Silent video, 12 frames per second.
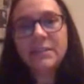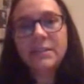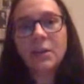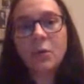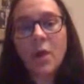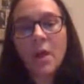
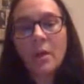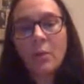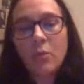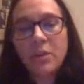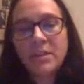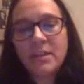So
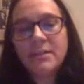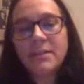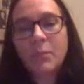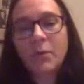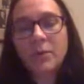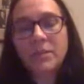what is
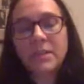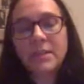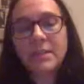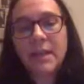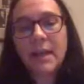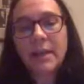
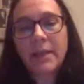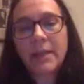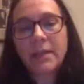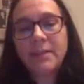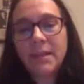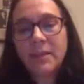important, I
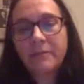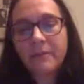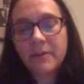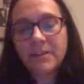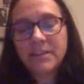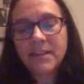think, is in the
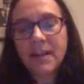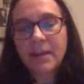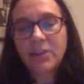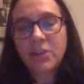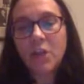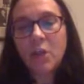first
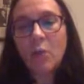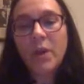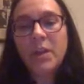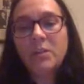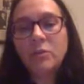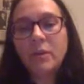stage, we
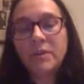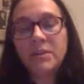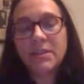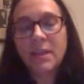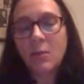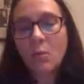need to
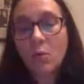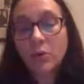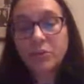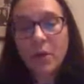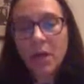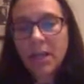understand
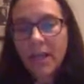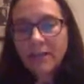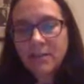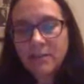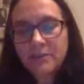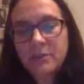what you are
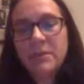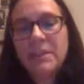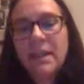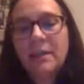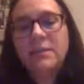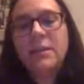getting from the
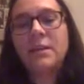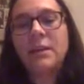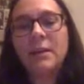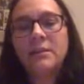data.